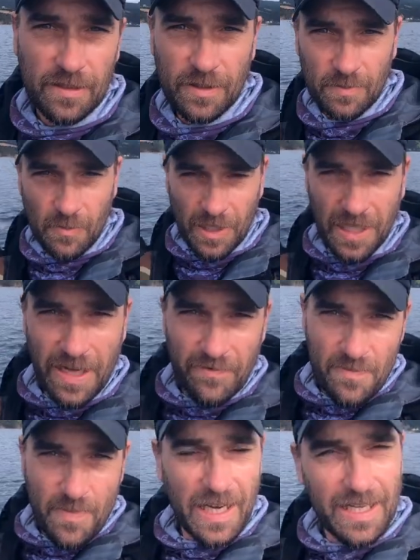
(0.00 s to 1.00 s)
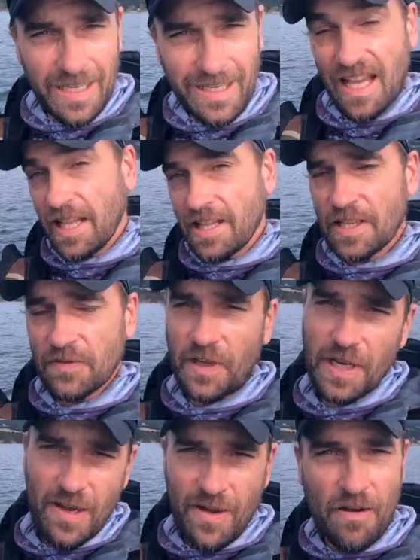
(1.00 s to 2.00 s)
Good morning everybody. In this
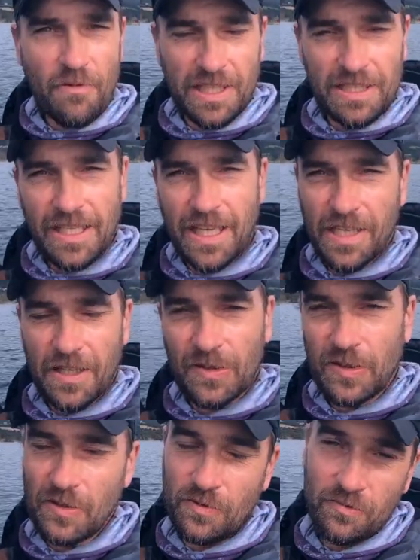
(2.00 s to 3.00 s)
video I want to take you to a